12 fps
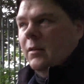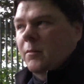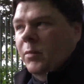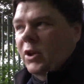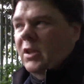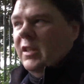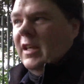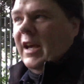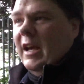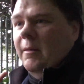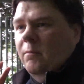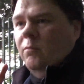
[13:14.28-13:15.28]
But
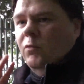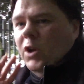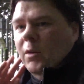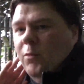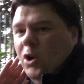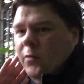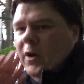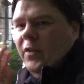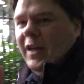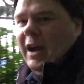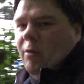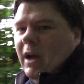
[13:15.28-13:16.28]
I'm going to move
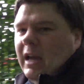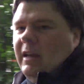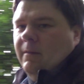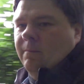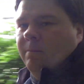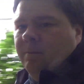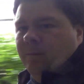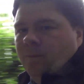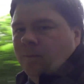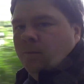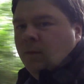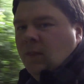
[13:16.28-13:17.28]
on that way.
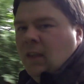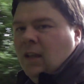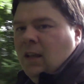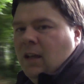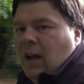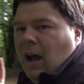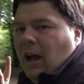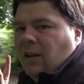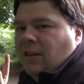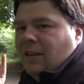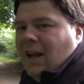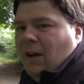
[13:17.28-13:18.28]

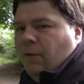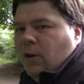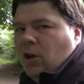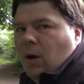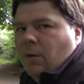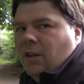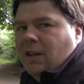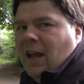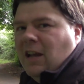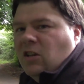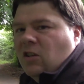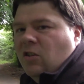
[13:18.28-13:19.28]
And Stafford Common
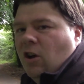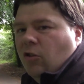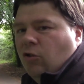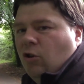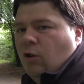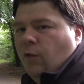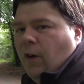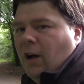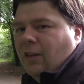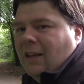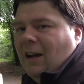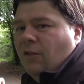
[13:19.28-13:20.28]
Station is not too
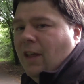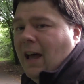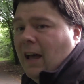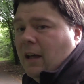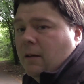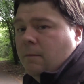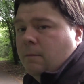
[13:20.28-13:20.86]
far down there.